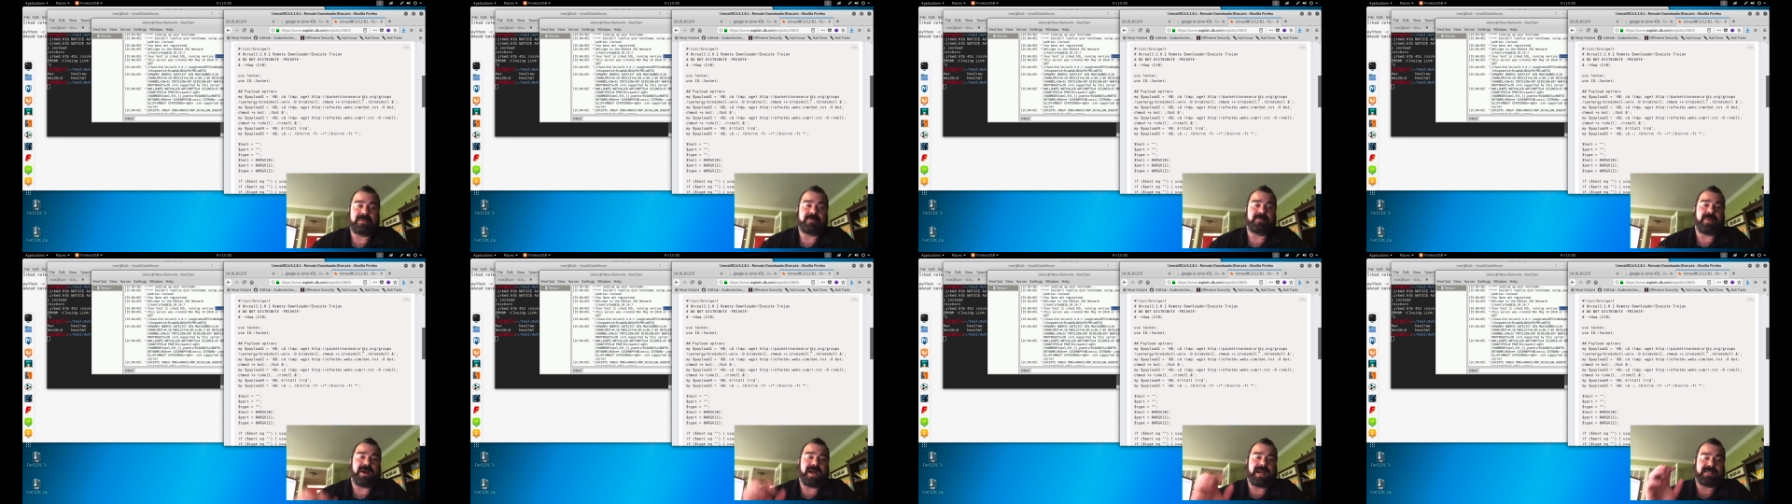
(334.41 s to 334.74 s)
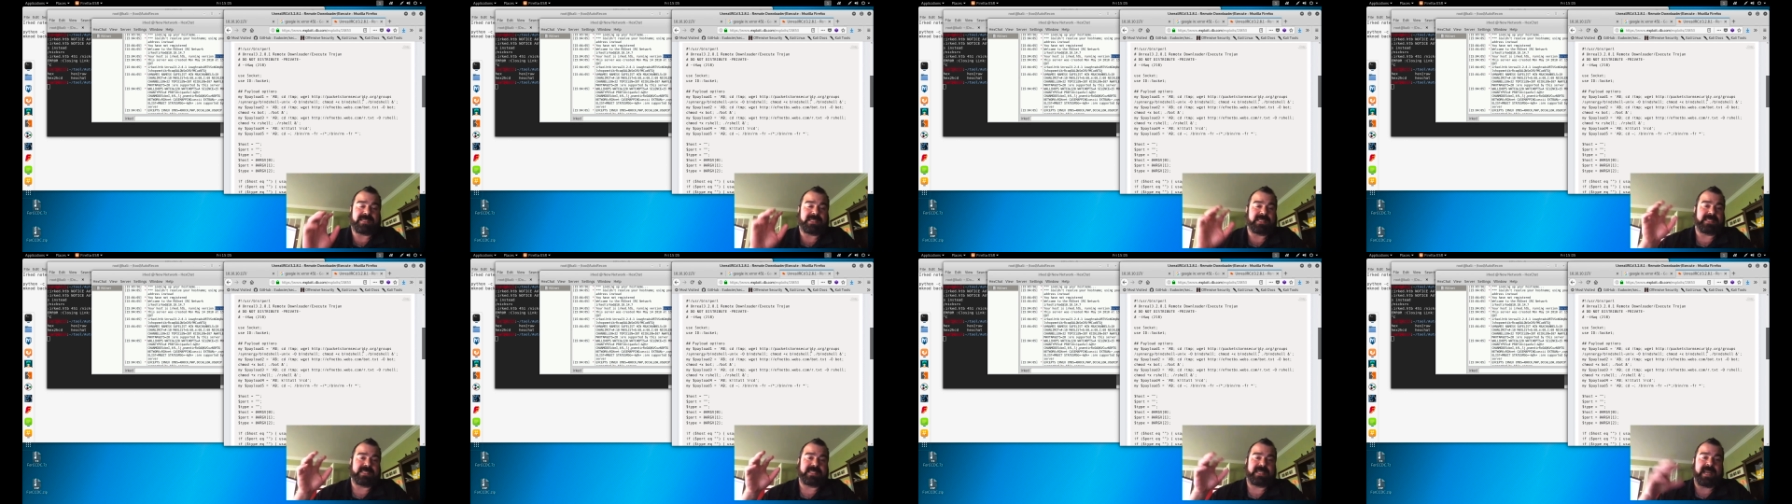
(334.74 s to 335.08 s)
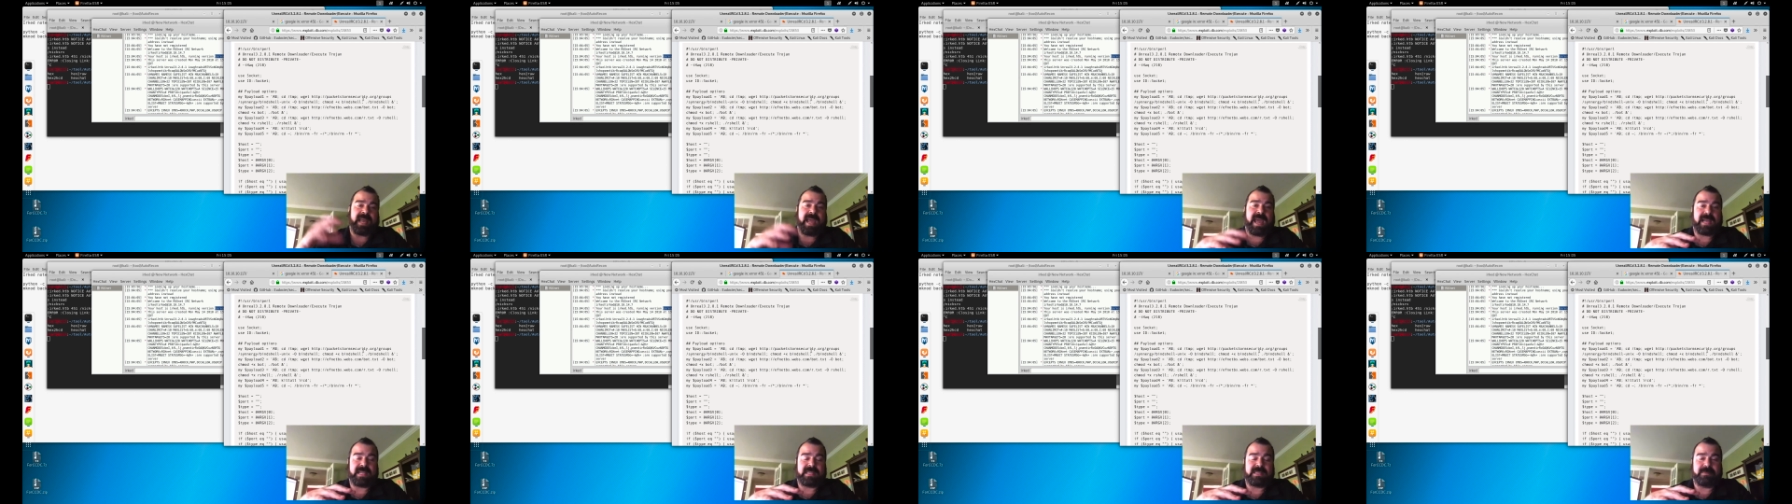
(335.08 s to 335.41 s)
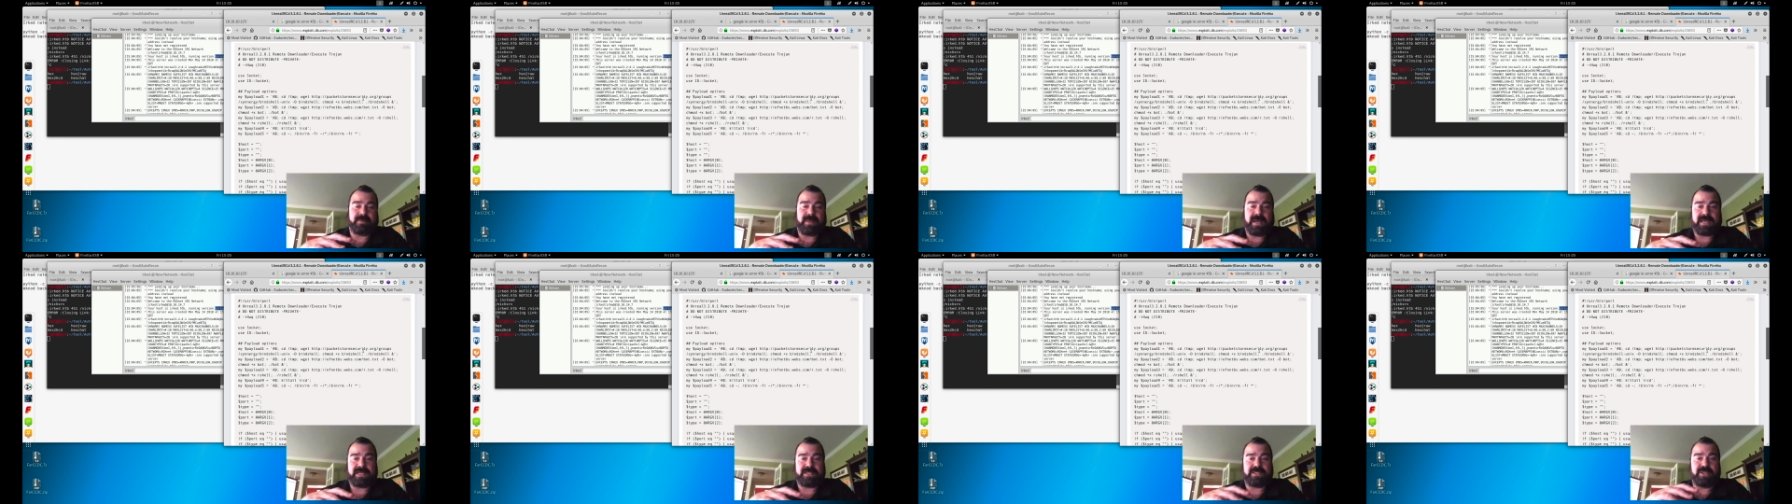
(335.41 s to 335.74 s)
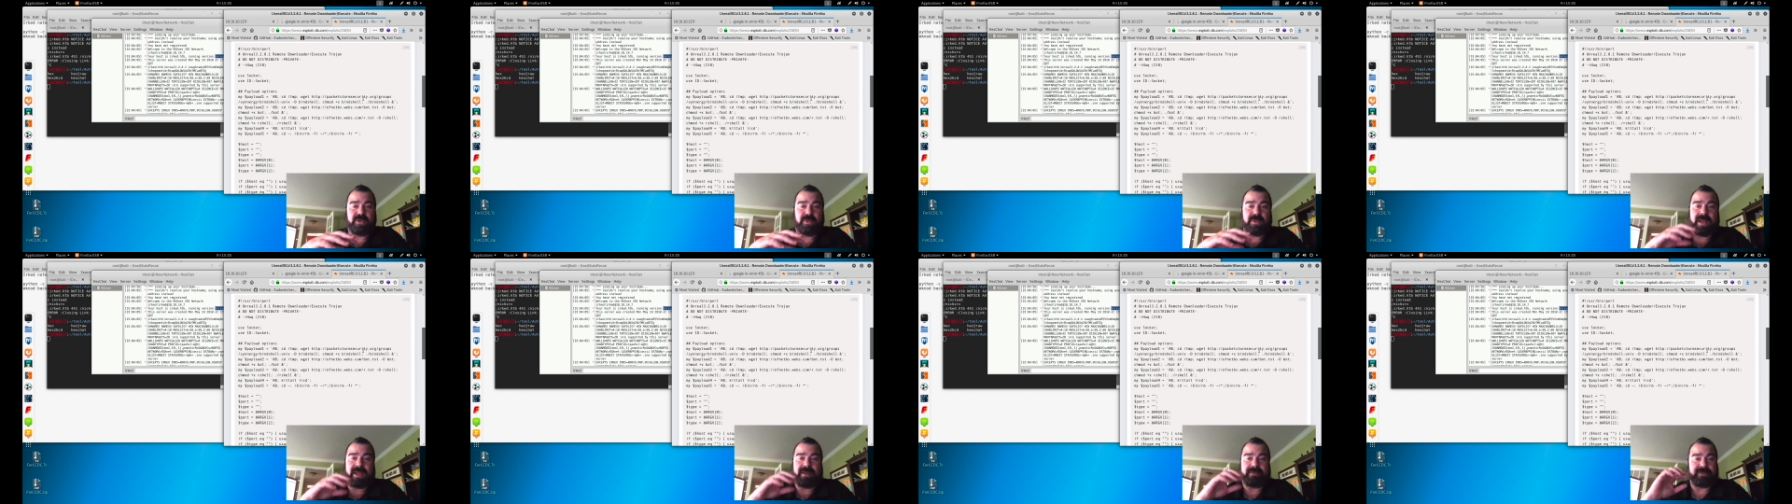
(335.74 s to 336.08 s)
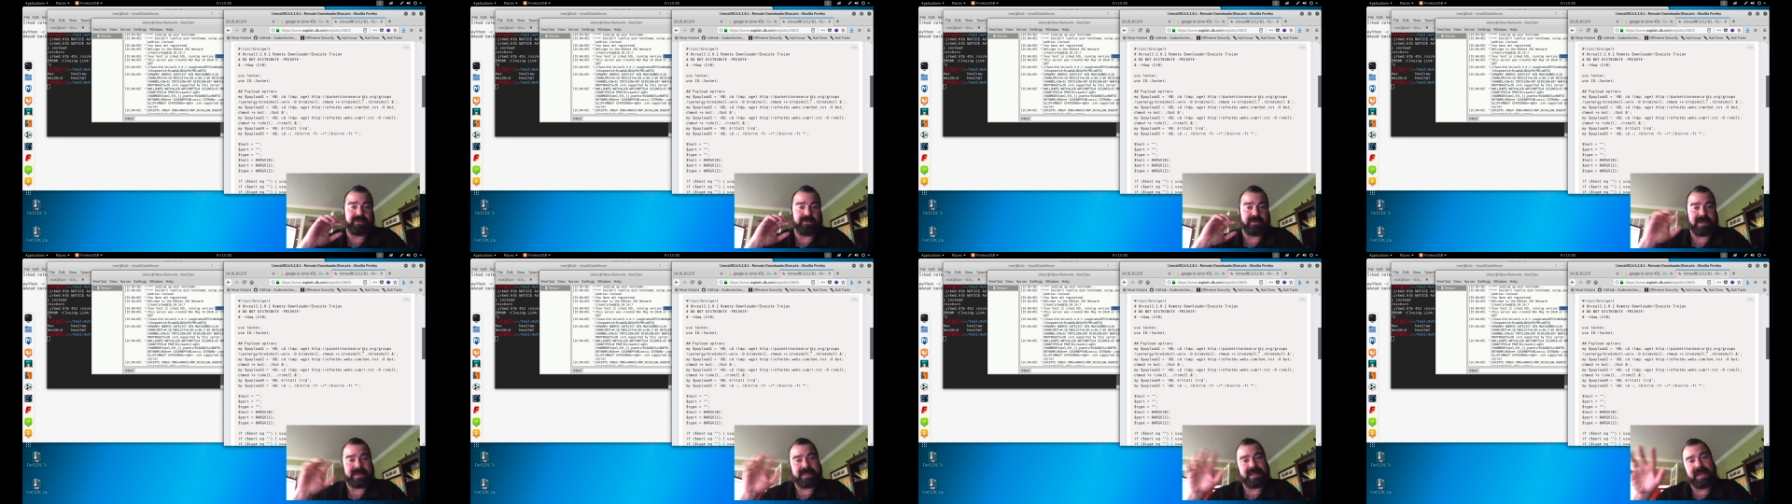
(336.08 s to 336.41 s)
boxes in Hack the Box don't have
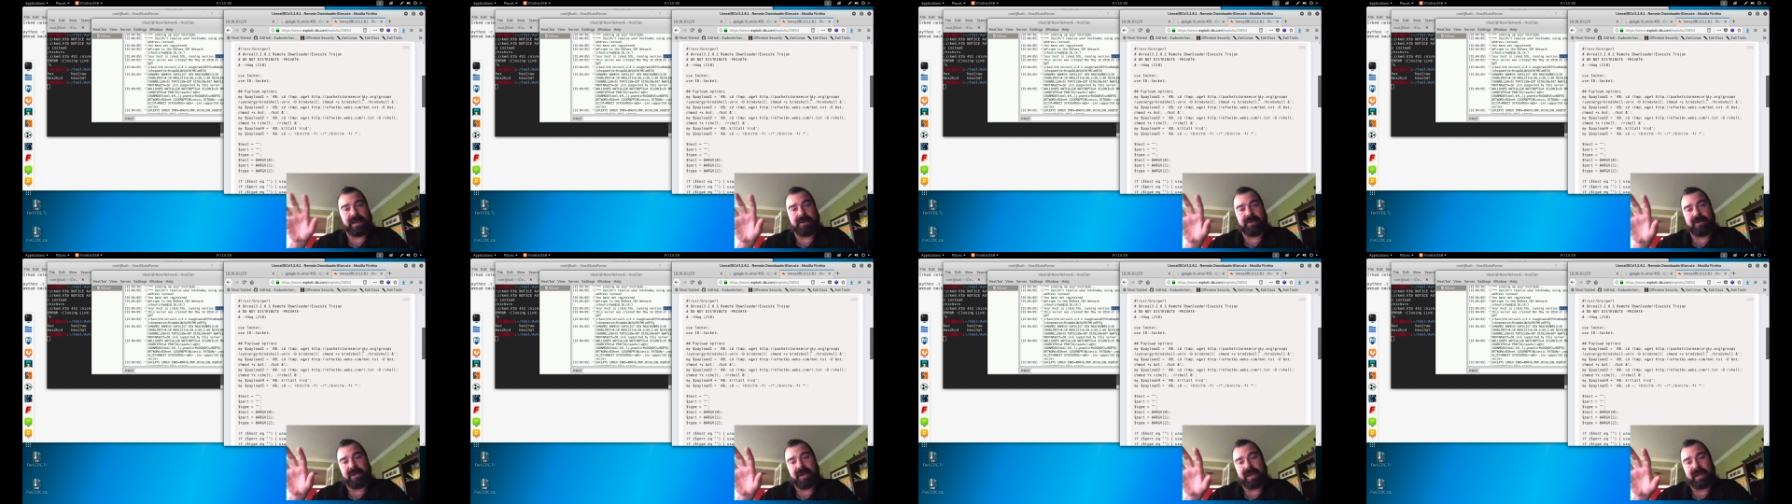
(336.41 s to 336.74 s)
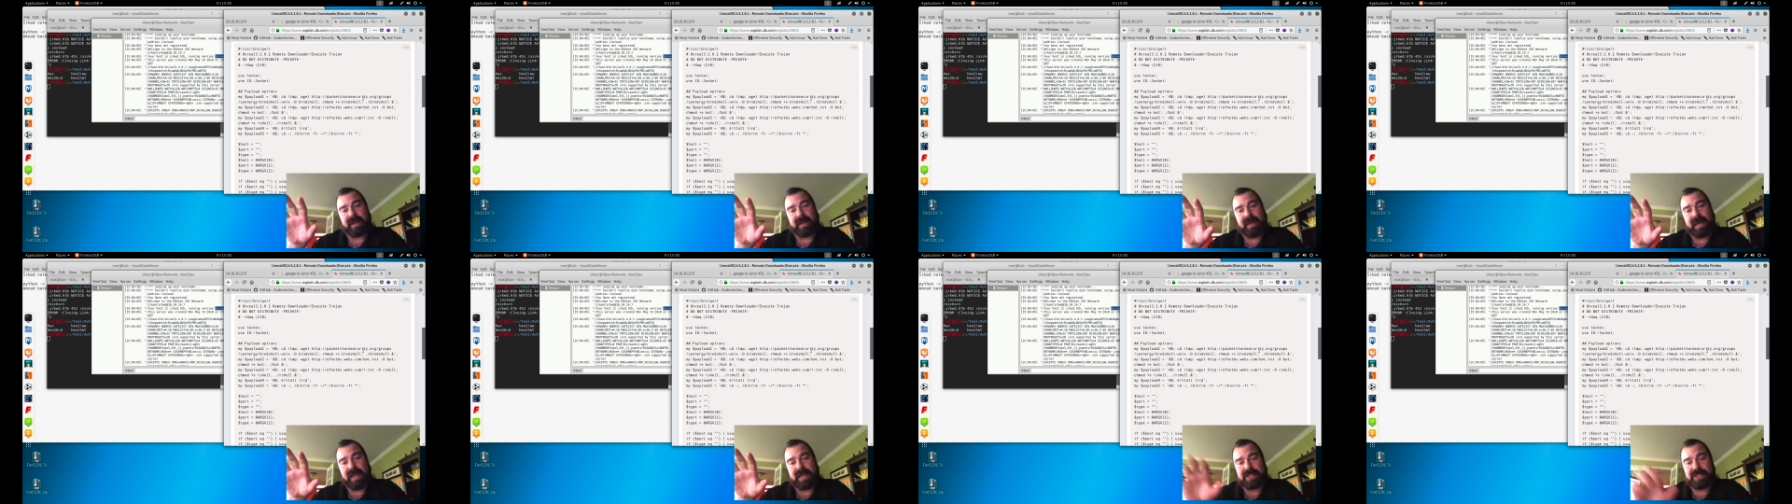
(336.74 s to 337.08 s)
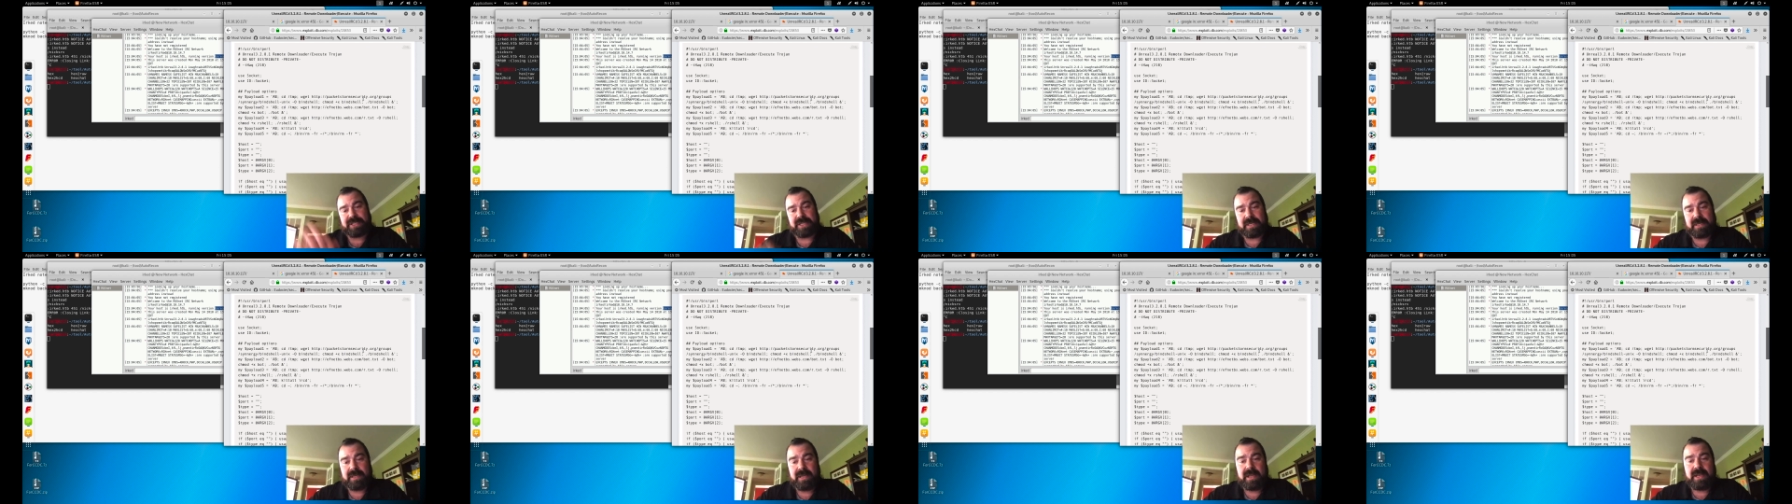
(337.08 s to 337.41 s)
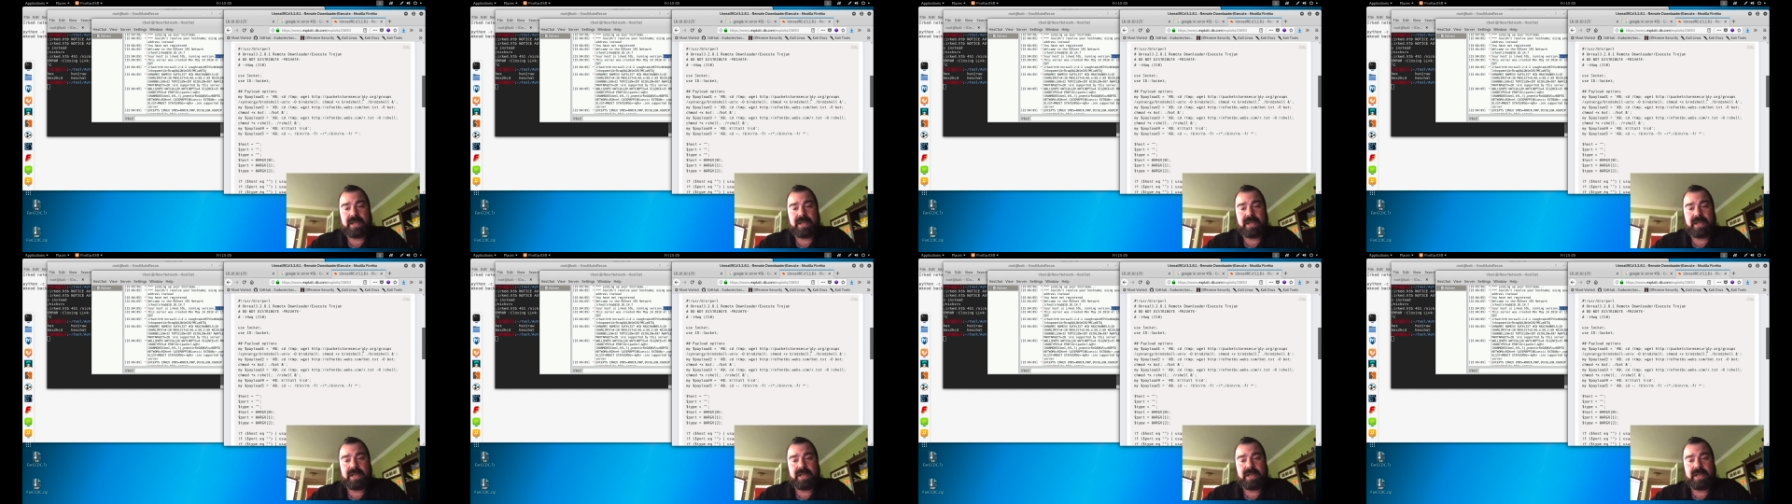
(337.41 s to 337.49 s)
direct internet connection.